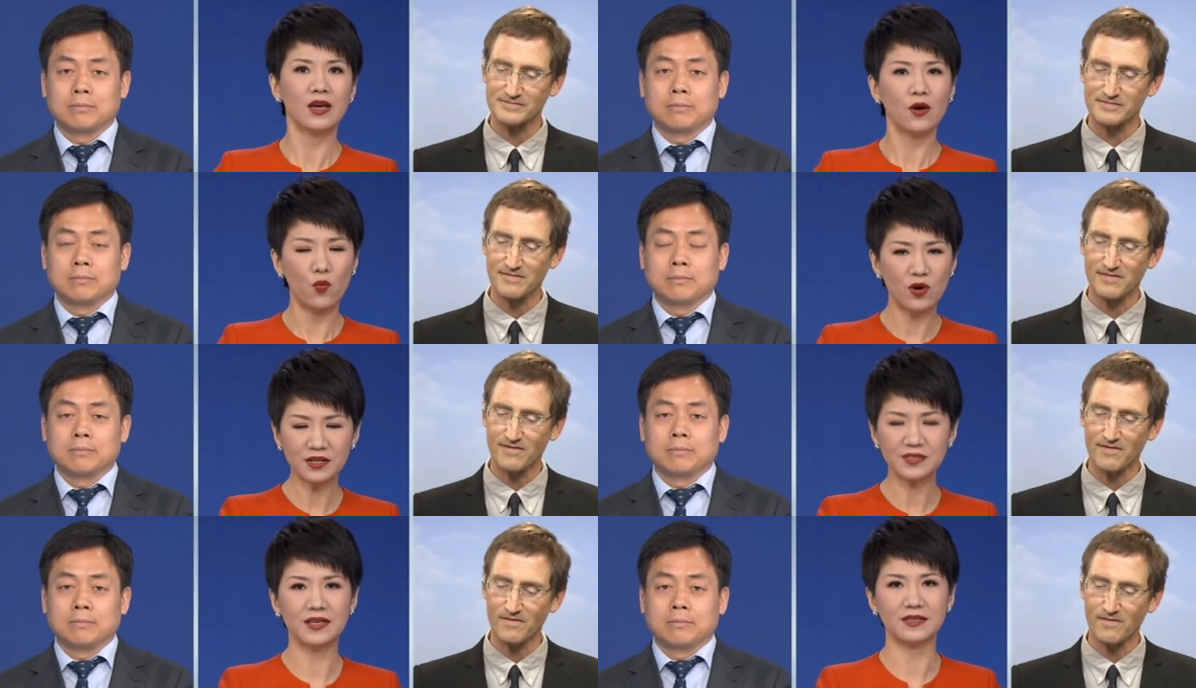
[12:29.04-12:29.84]
Speaker 1: What does
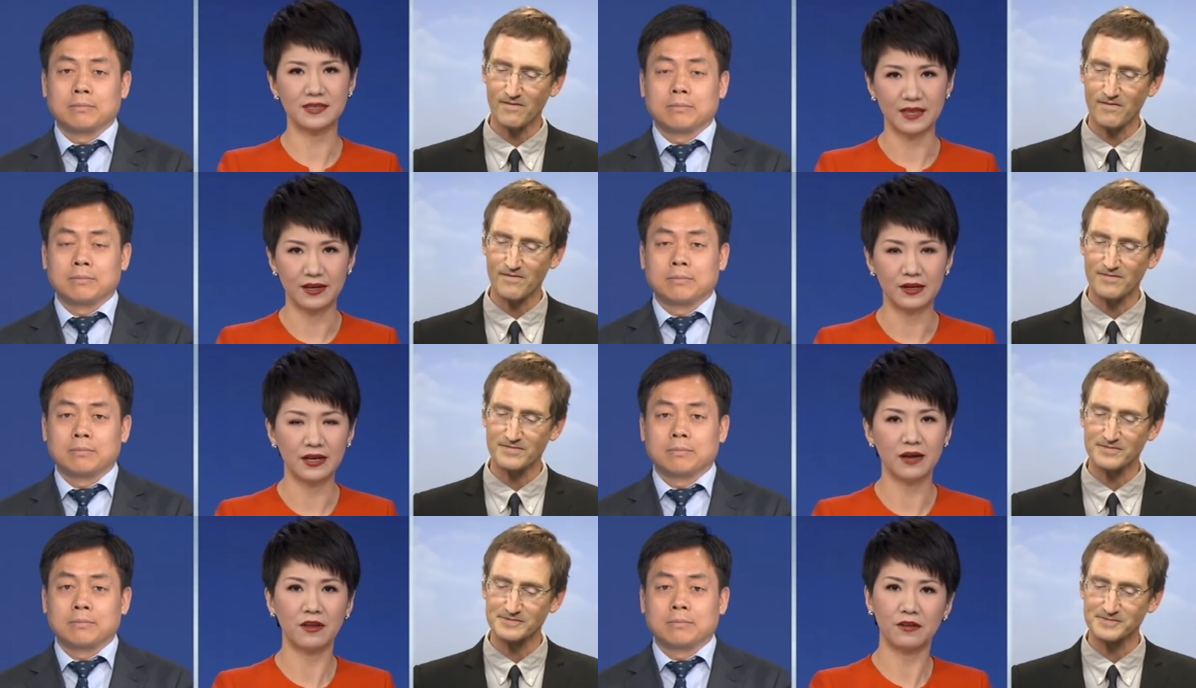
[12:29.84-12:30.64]
that say now
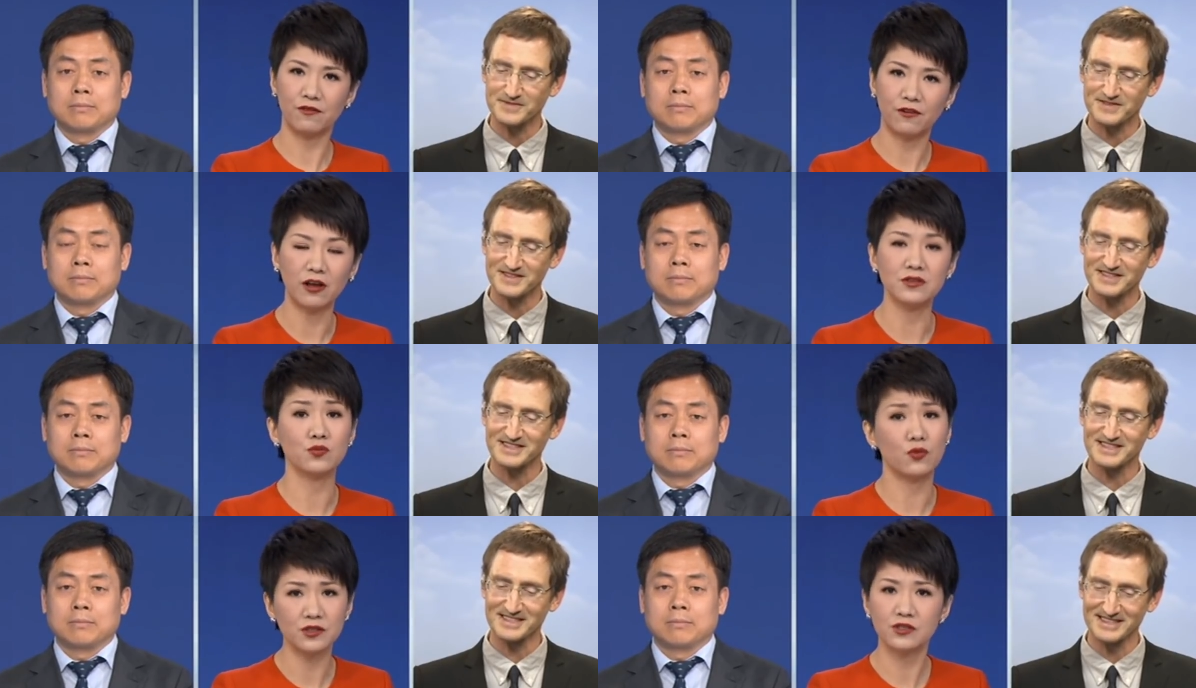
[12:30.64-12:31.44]
that France wants